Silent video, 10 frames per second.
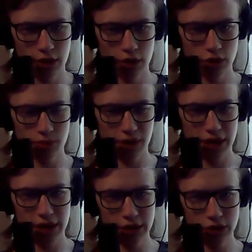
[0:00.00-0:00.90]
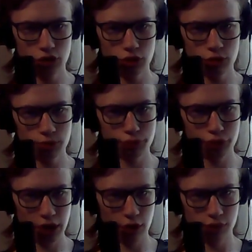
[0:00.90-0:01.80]
to me to
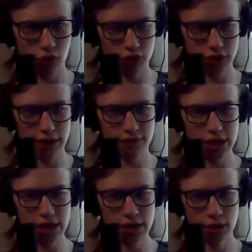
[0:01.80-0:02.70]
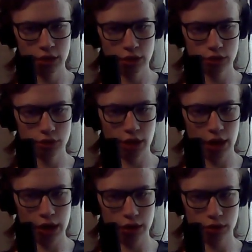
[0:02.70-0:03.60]
pray over our safety so
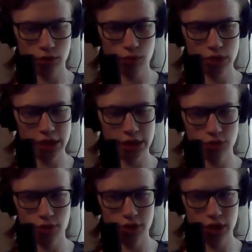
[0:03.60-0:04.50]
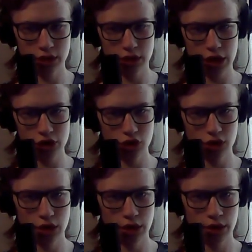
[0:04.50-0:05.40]
that we could get to our destination.